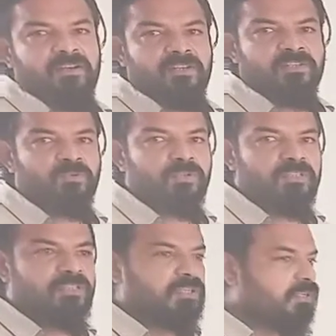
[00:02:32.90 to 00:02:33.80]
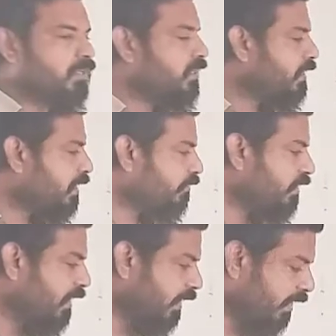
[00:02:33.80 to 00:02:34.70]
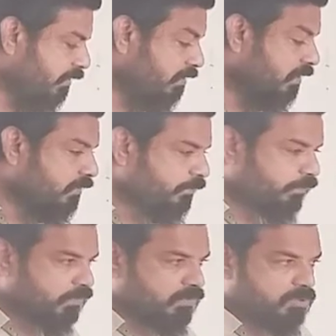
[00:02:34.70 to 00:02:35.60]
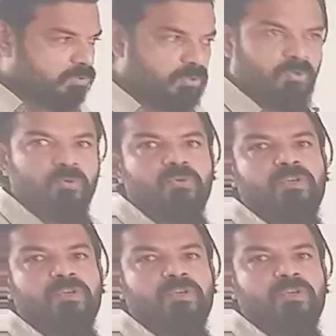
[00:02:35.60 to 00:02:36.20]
dear students, here we have two